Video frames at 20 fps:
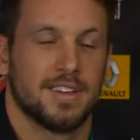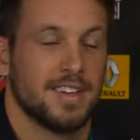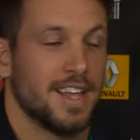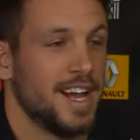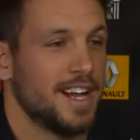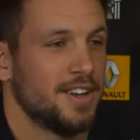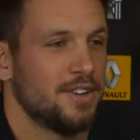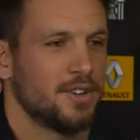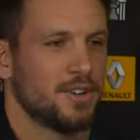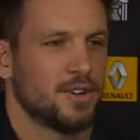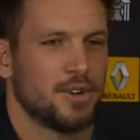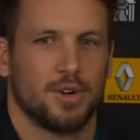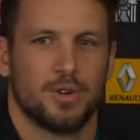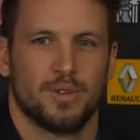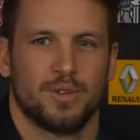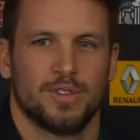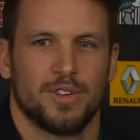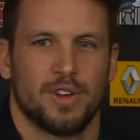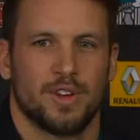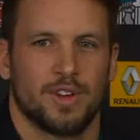No, not at
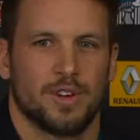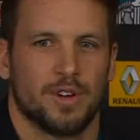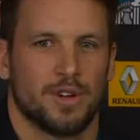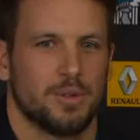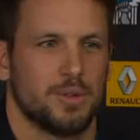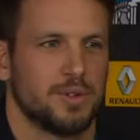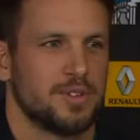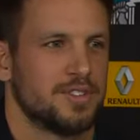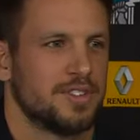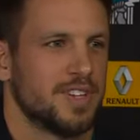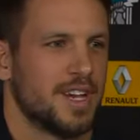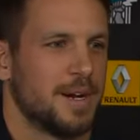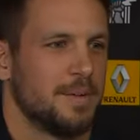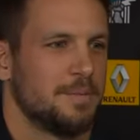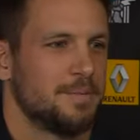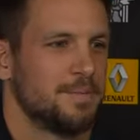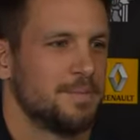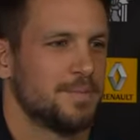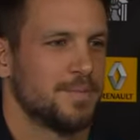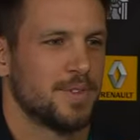all. Not at all. It was
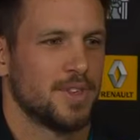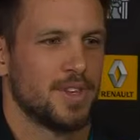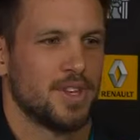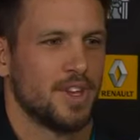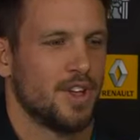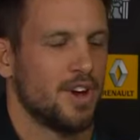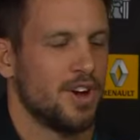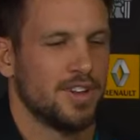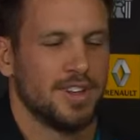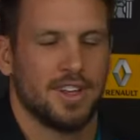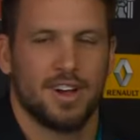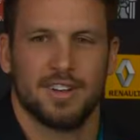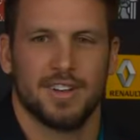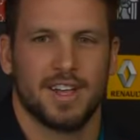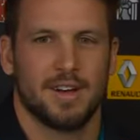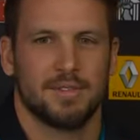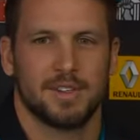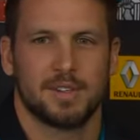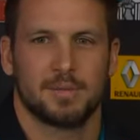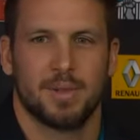I
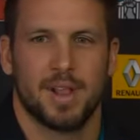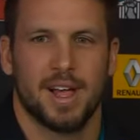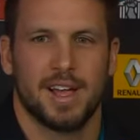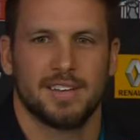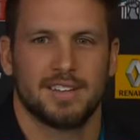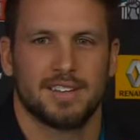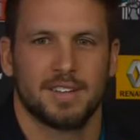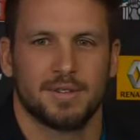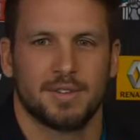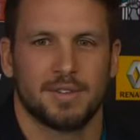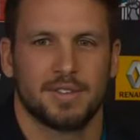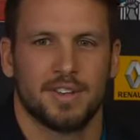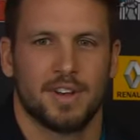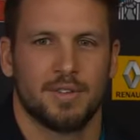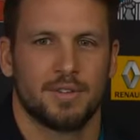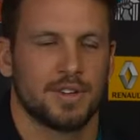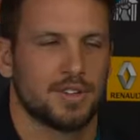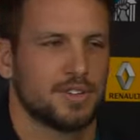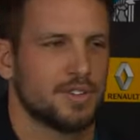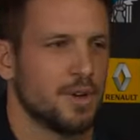love this place, and
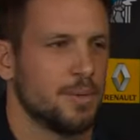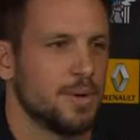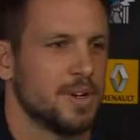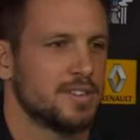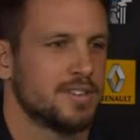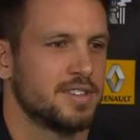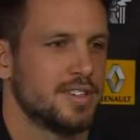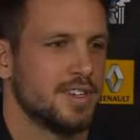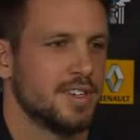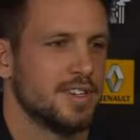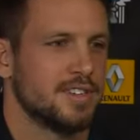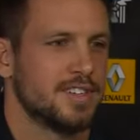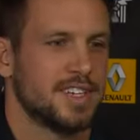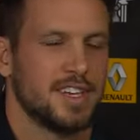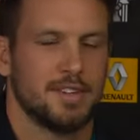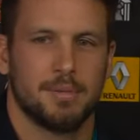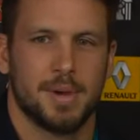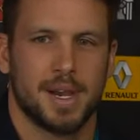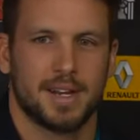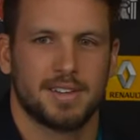I've got so much to
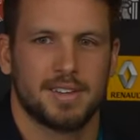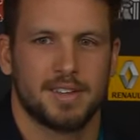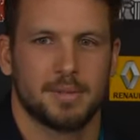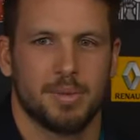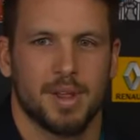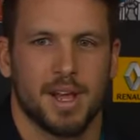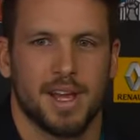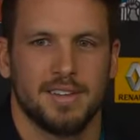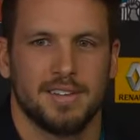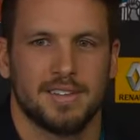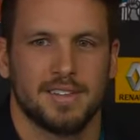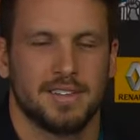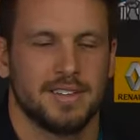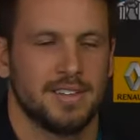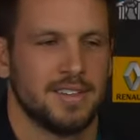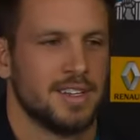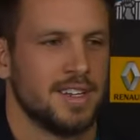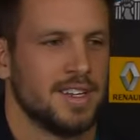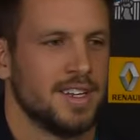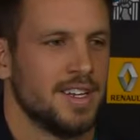give back to this place. And
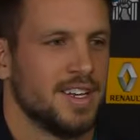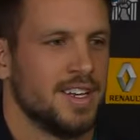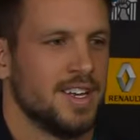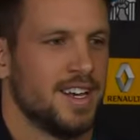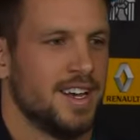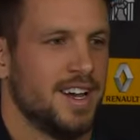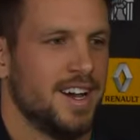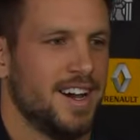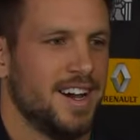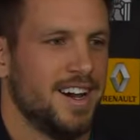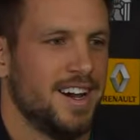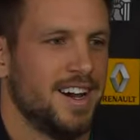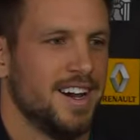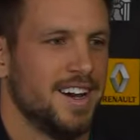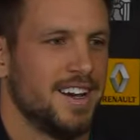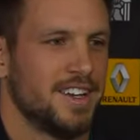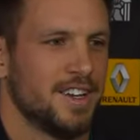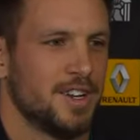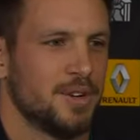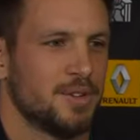
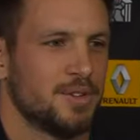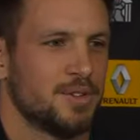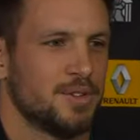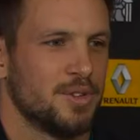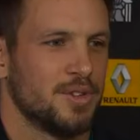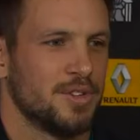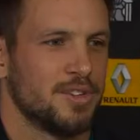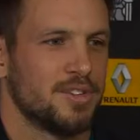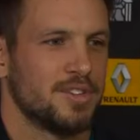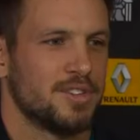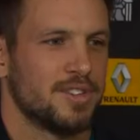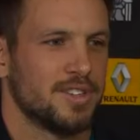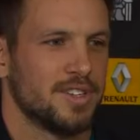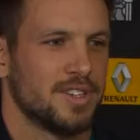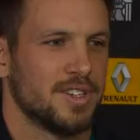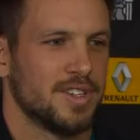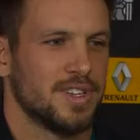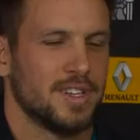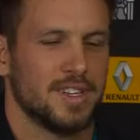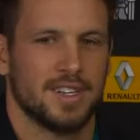as soon as
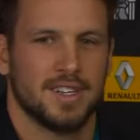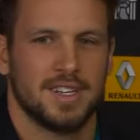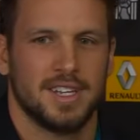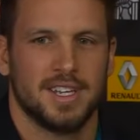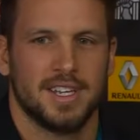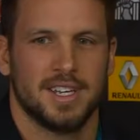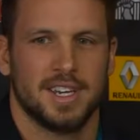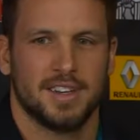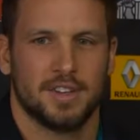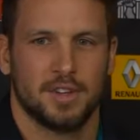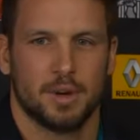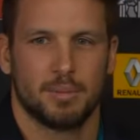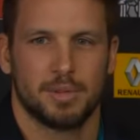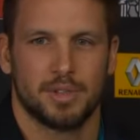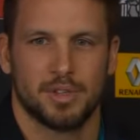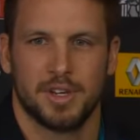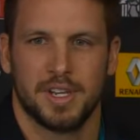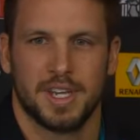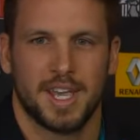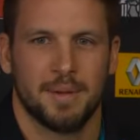the
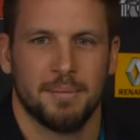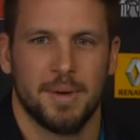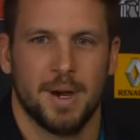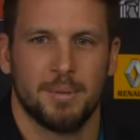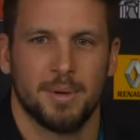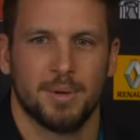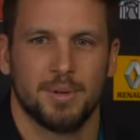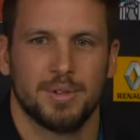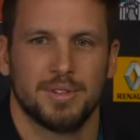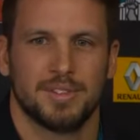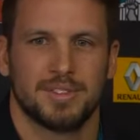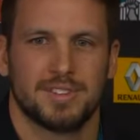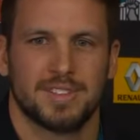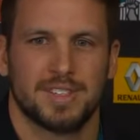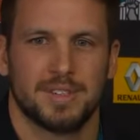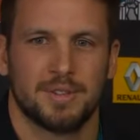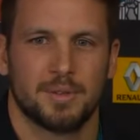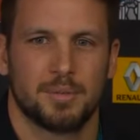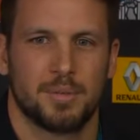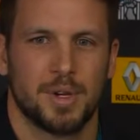opportunity came up, it was
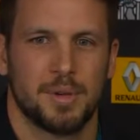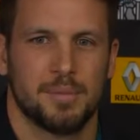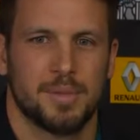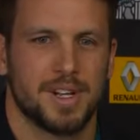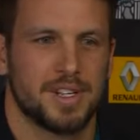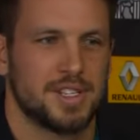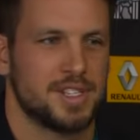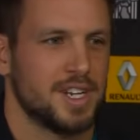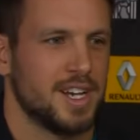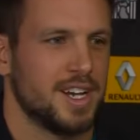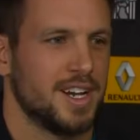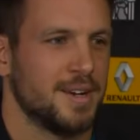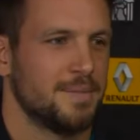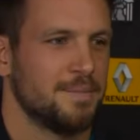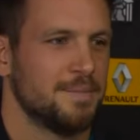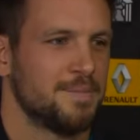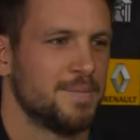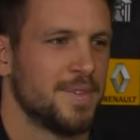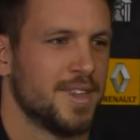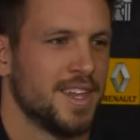pretty much
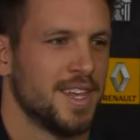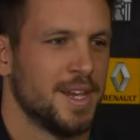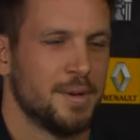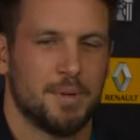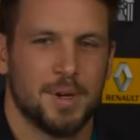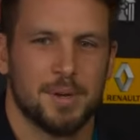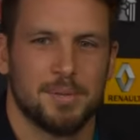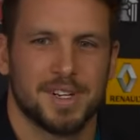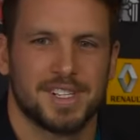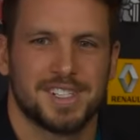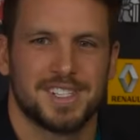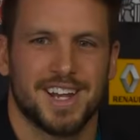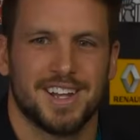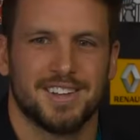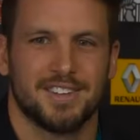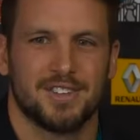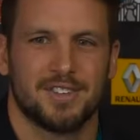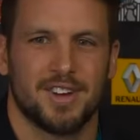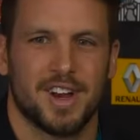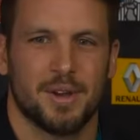
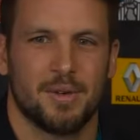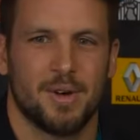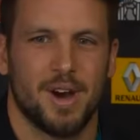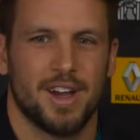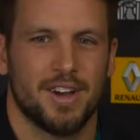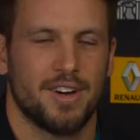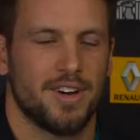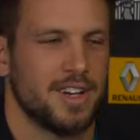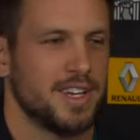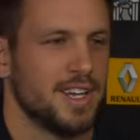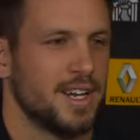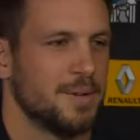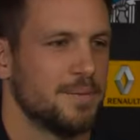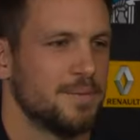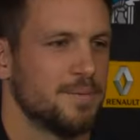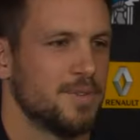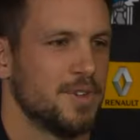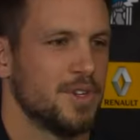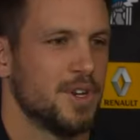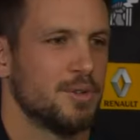done straight away.
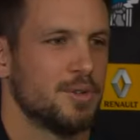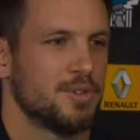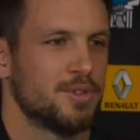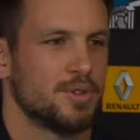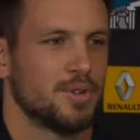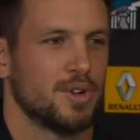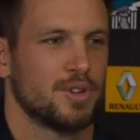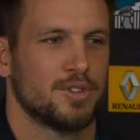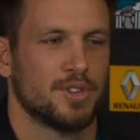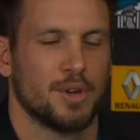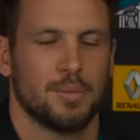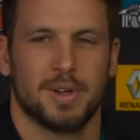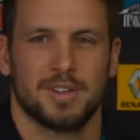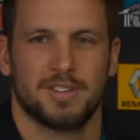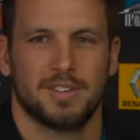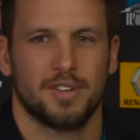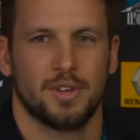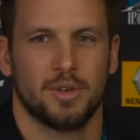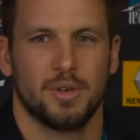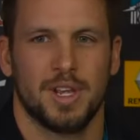We've still got so much
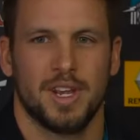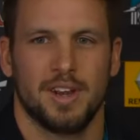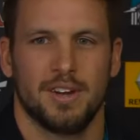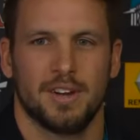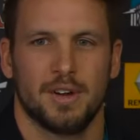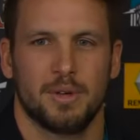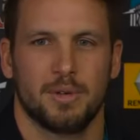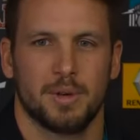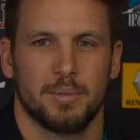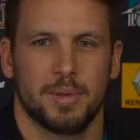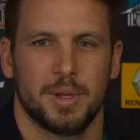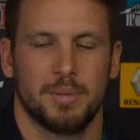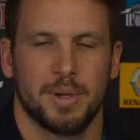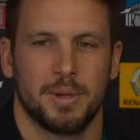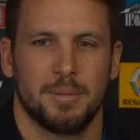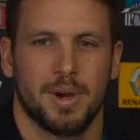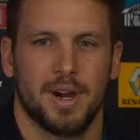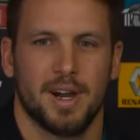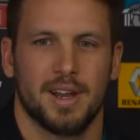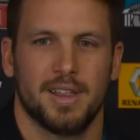to do here, and I want to be a
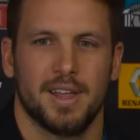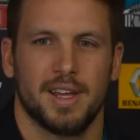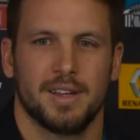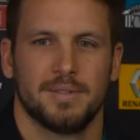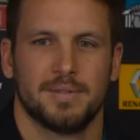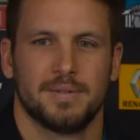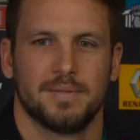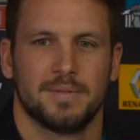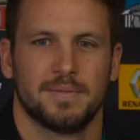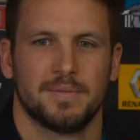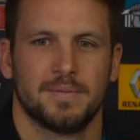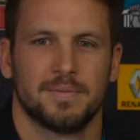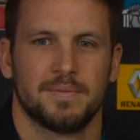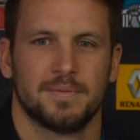big part of that.